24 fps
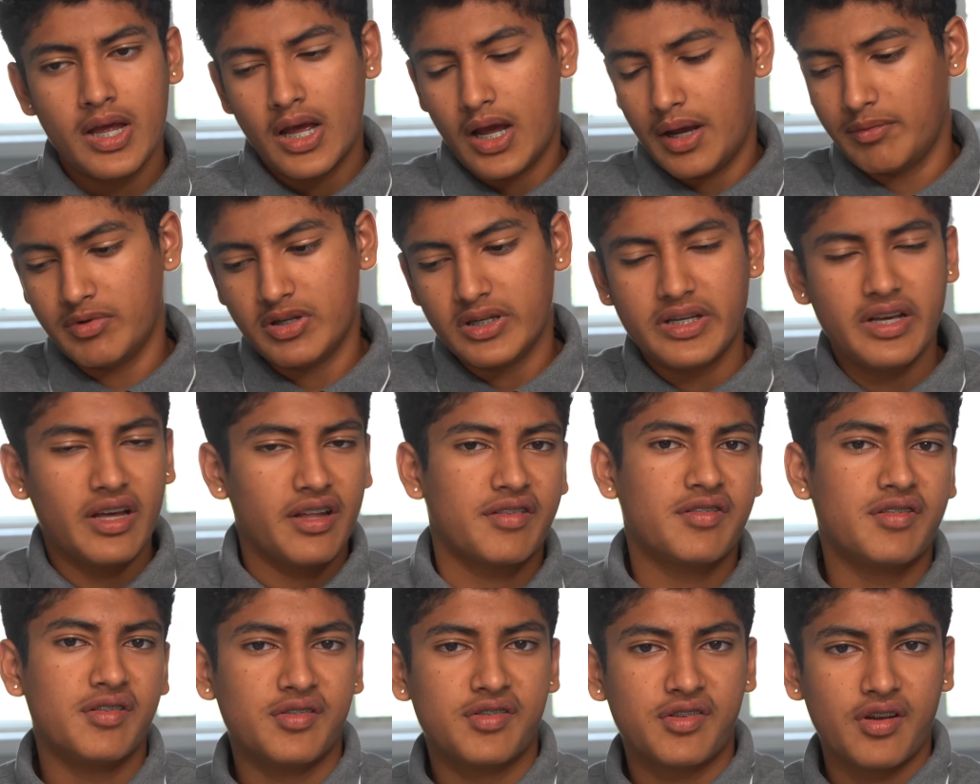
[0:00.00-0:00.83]
I mean,
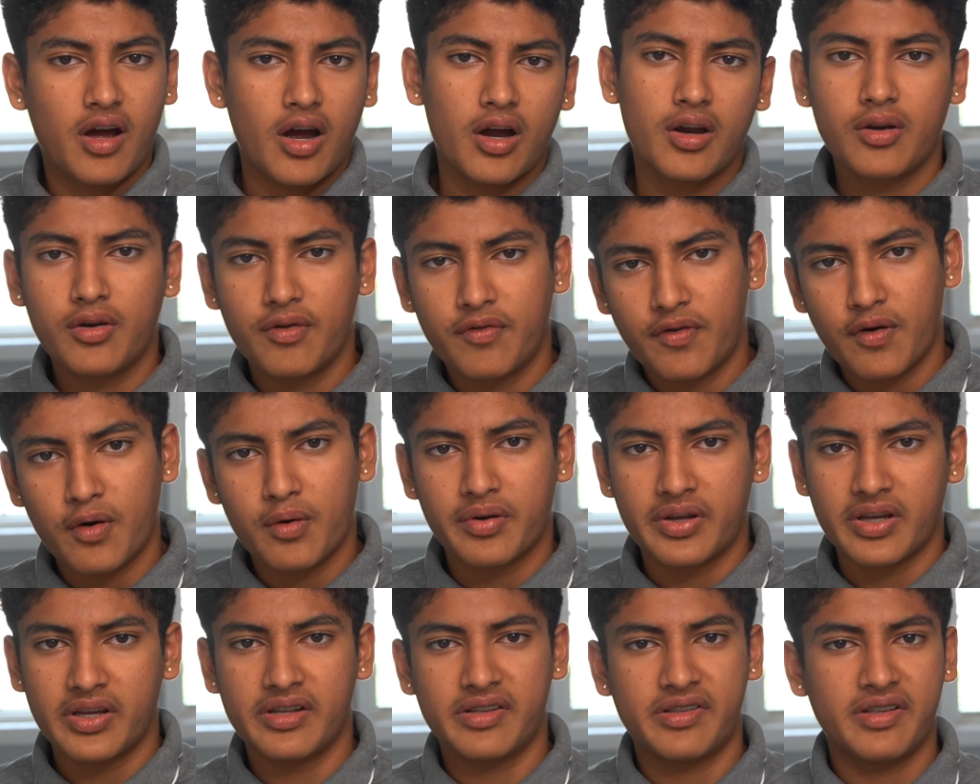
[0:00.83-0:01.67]
yes, there's
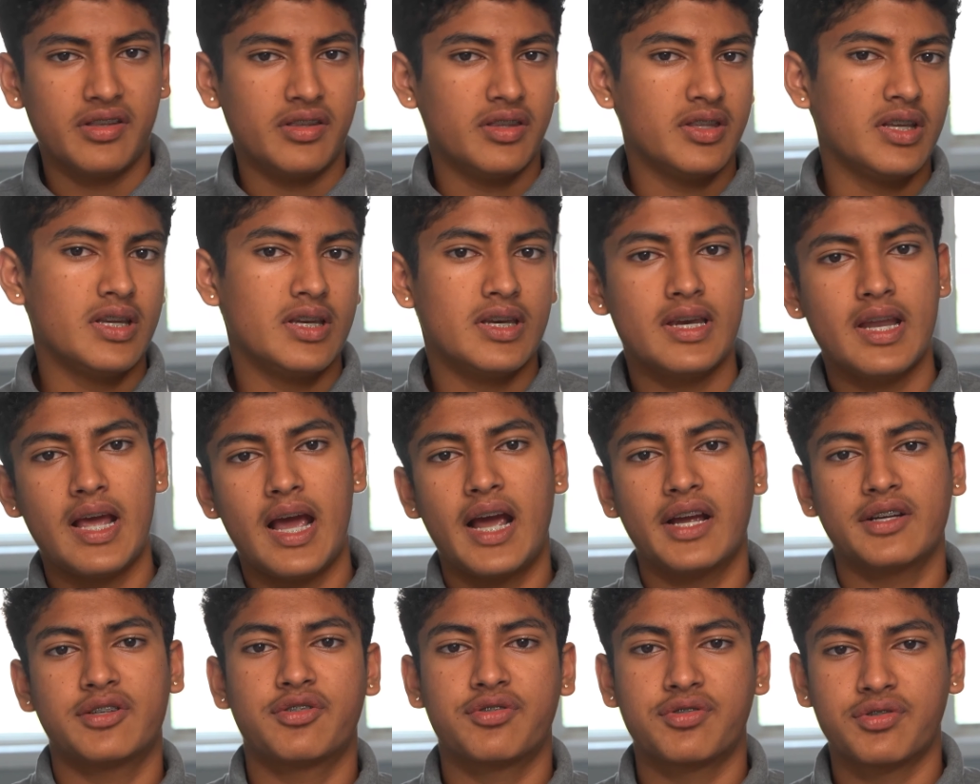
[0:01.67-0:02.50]
autofocus and the
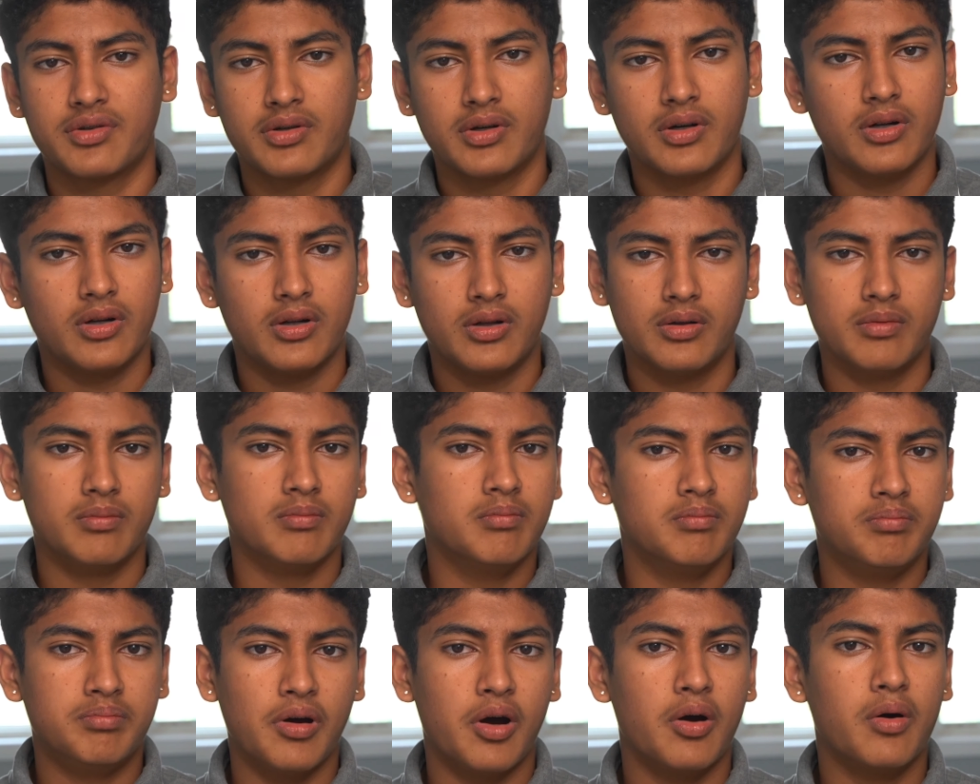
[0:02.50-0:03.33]

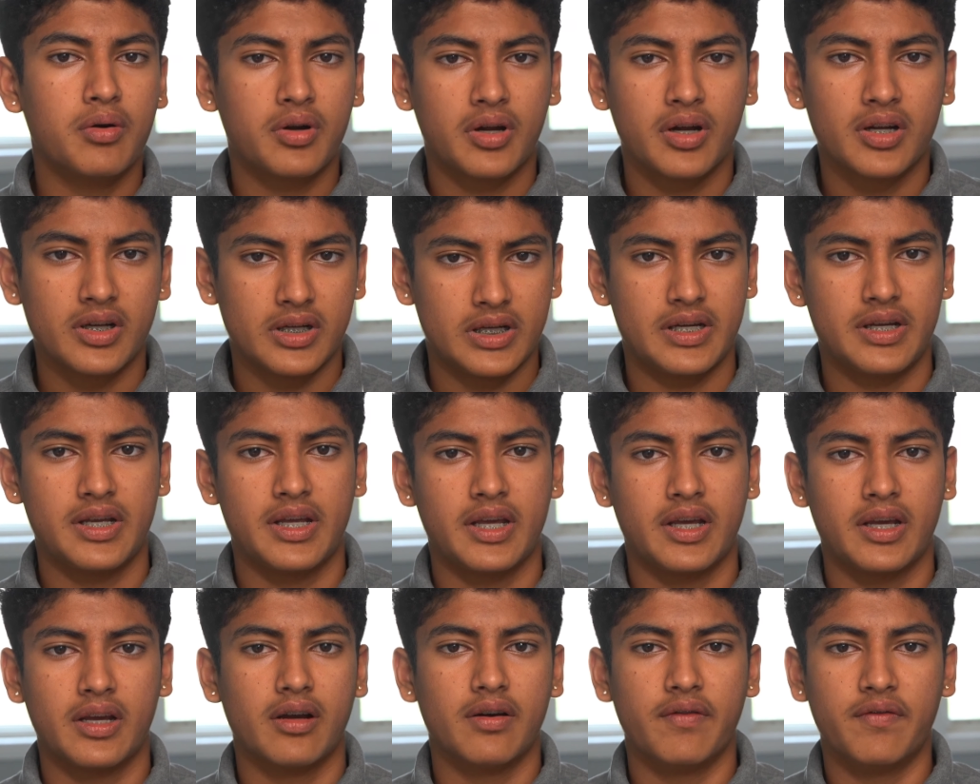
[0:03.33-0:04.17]
natural
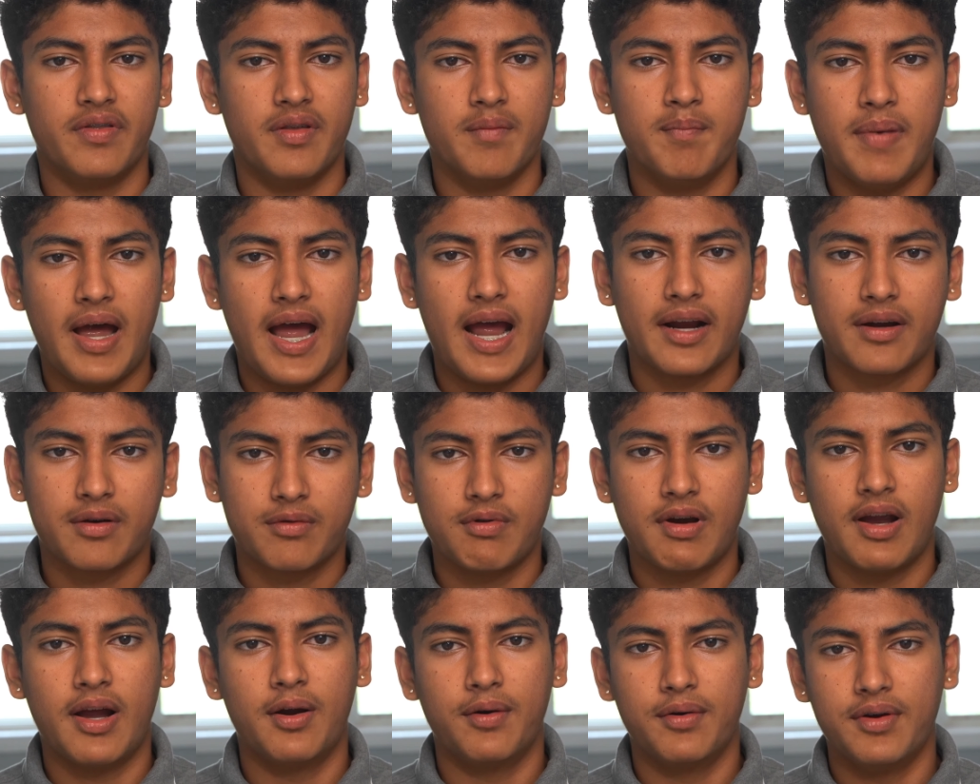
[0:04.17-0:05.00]
bokehing of the
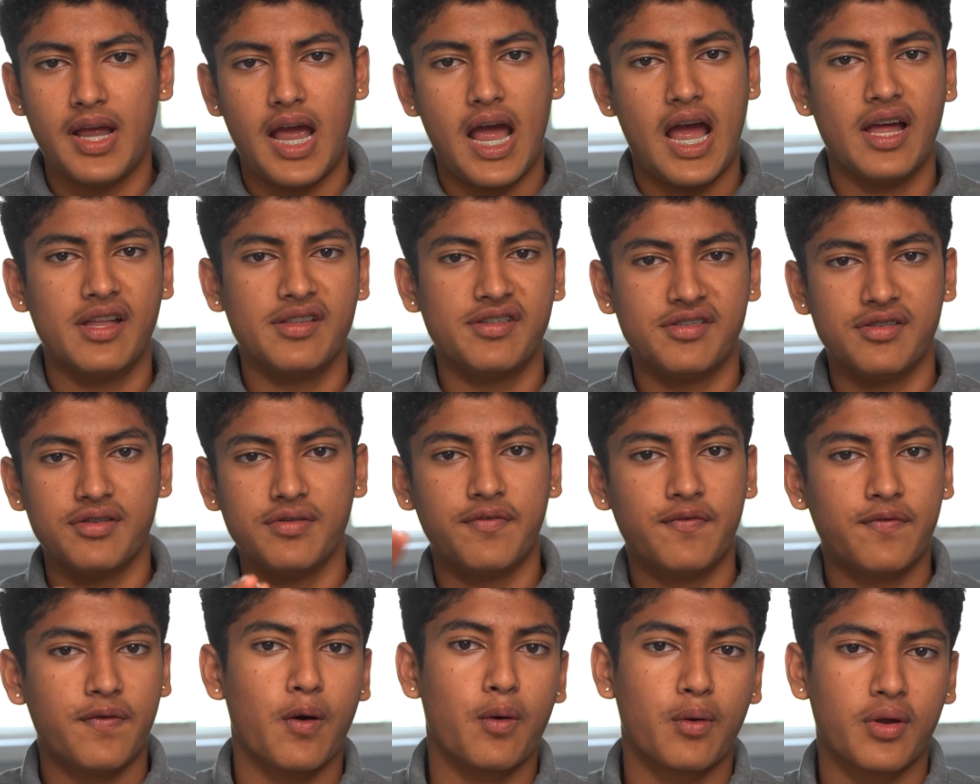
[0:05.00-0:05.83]
background as
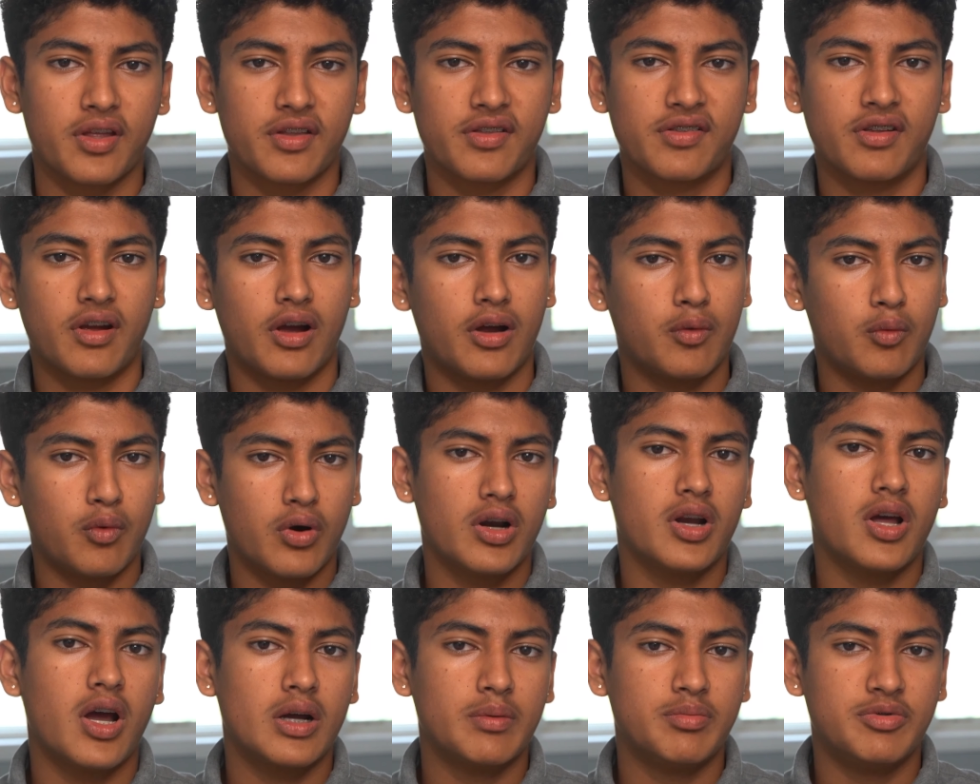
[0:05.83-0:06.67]
you focus on
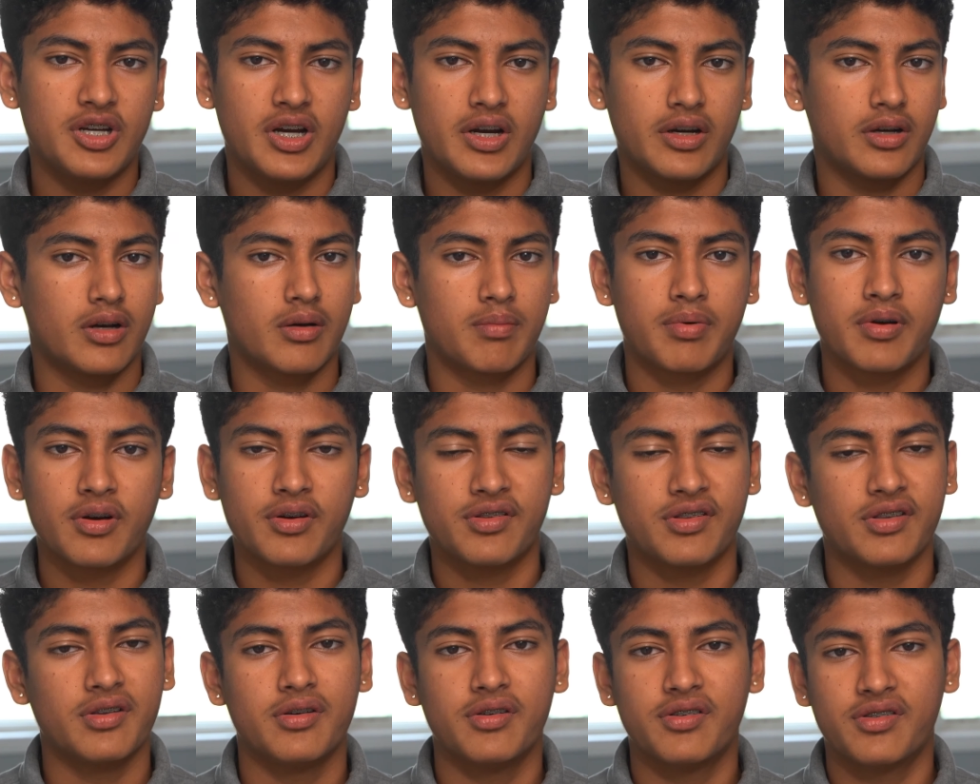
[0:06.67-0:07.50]
one object or
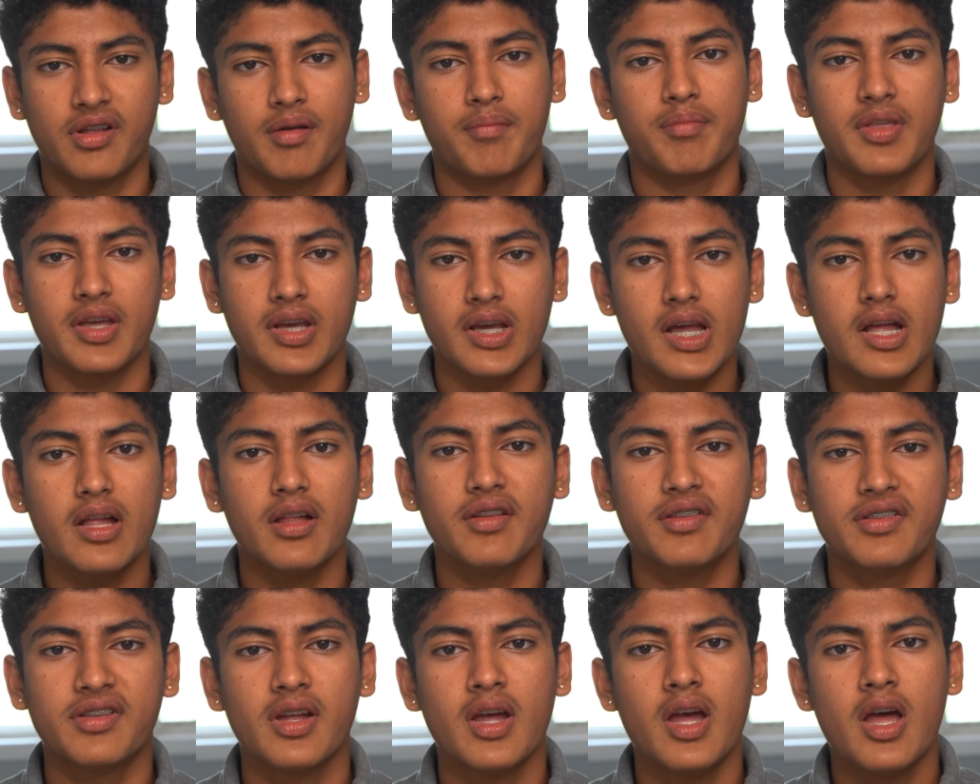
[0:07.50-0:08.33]
person or something
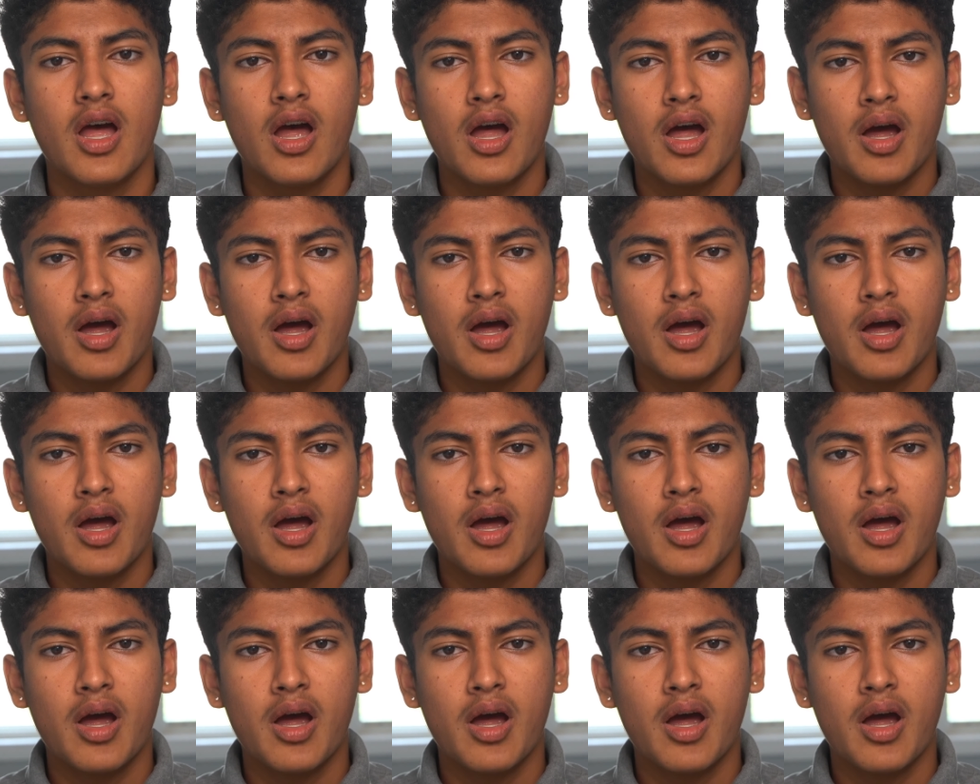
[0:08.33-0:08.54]
else,